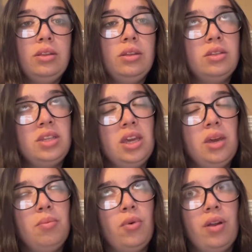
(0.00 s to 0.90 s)
see
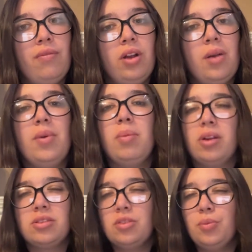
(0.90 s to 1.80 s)
it more from a
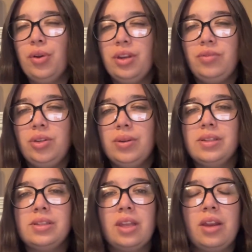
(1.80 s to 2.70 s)
personal point of view
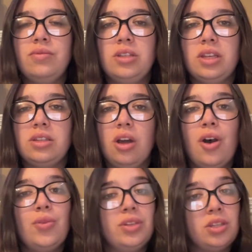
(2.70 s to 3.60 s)
instead of just,
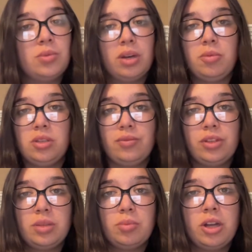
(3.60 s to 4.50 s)
oh, this is what I'm using for
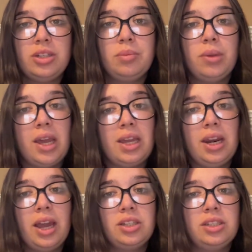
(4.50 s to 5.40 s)
this project, but I can
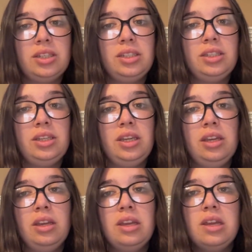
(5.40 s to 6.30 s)
actually
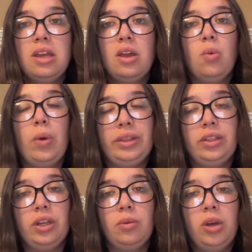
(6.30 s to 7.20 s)
see what
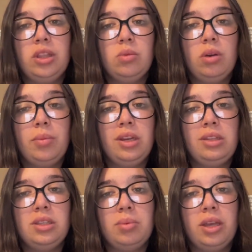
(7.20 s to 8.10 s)
the women in
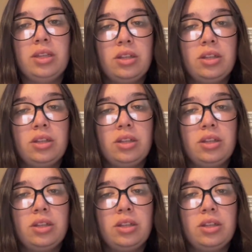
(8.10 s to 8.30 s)
these plays are